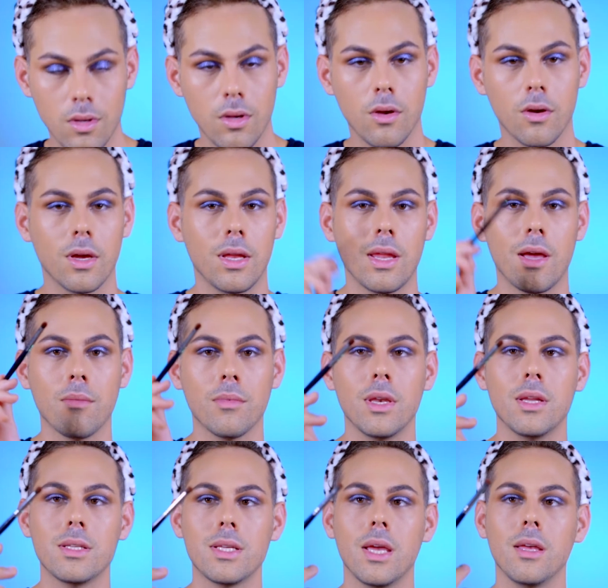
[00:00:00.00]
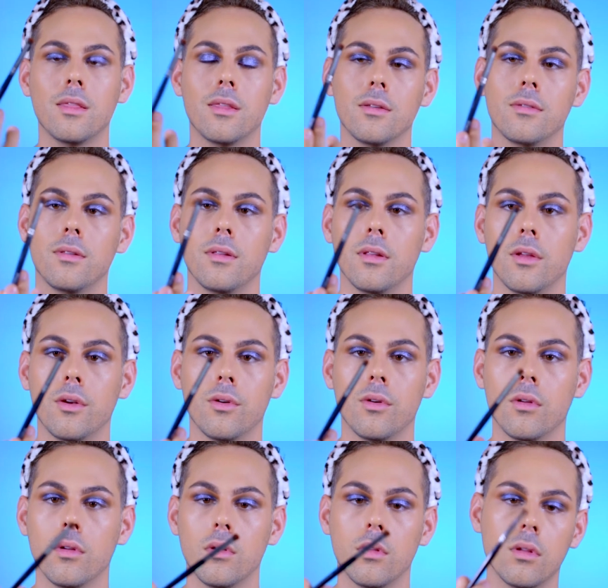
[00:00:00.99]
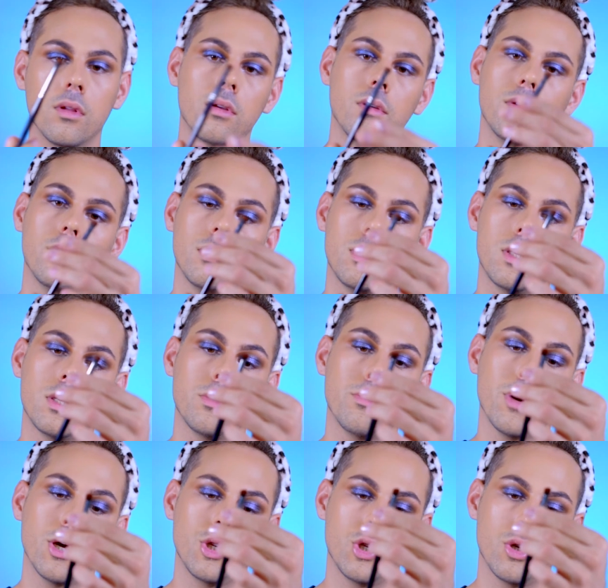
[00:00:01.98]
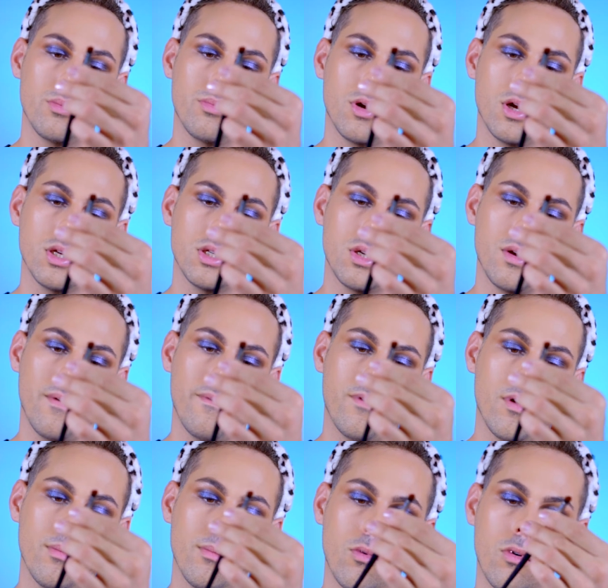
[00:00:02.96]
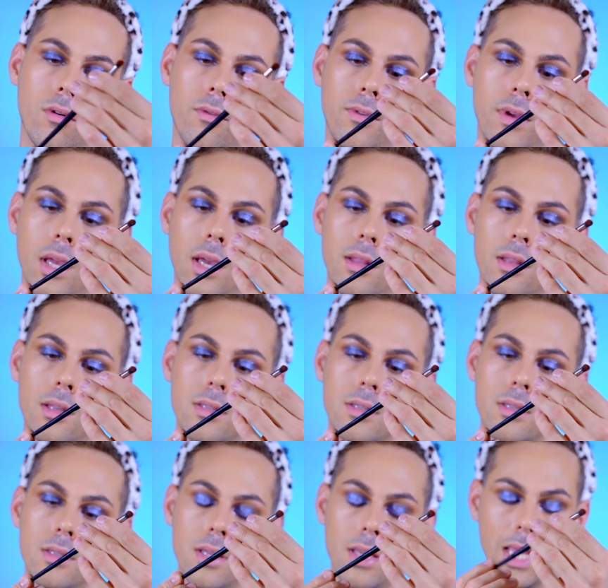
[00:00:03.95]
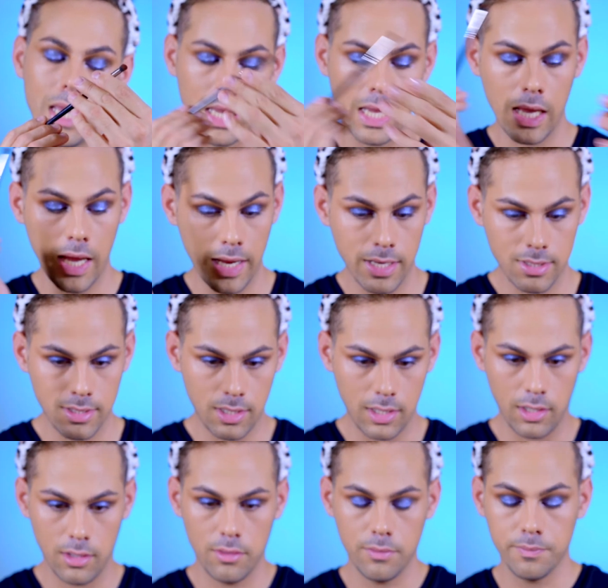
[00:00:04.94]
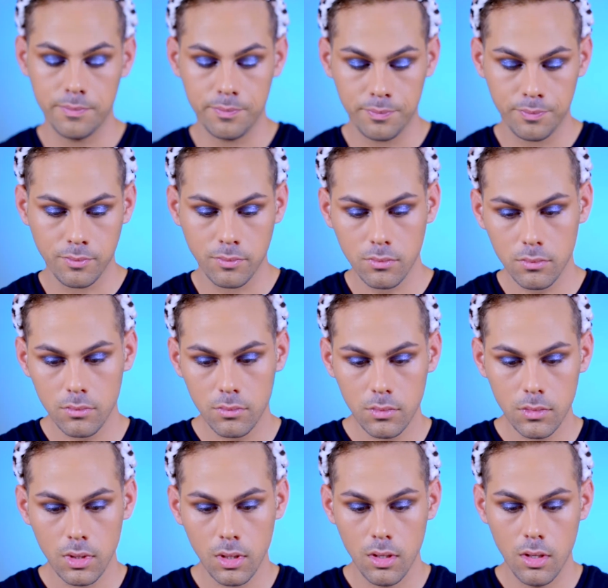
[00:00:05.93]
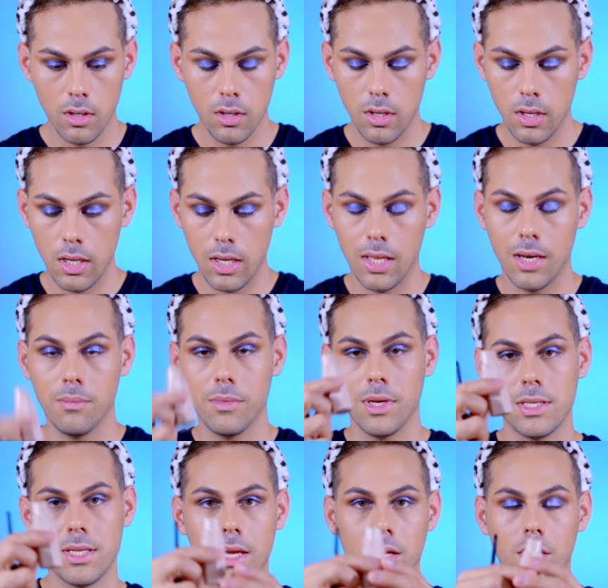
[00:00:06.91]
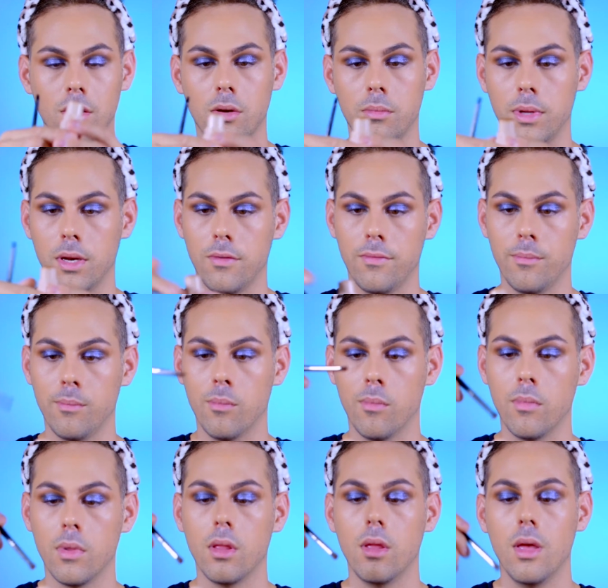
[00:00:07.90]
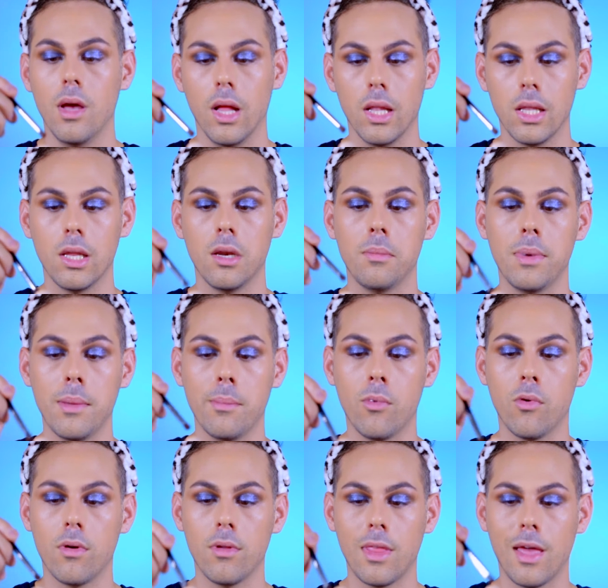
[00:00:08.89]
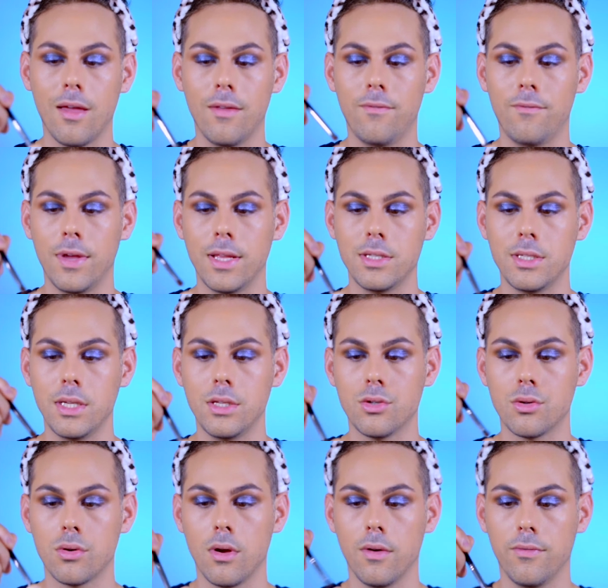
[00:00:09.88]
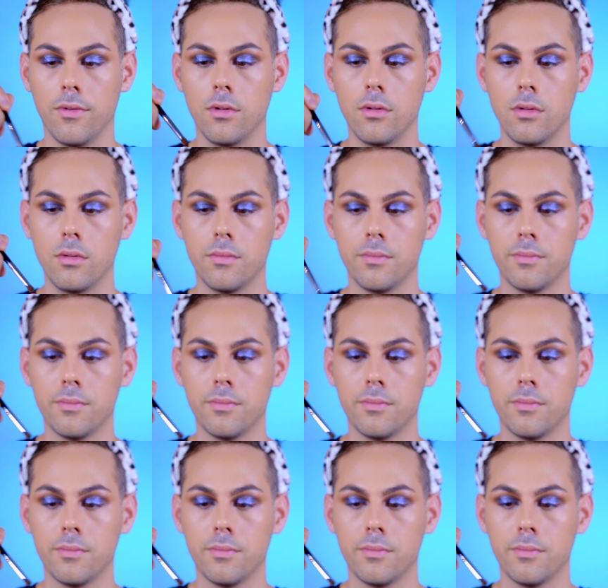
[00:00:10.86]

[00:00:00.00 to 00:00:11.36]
Okay, now I'm gonna take this little smudger brush from Morphe, and this is an E18. And I'm gonna take a little bit more of that Fenty Truffle.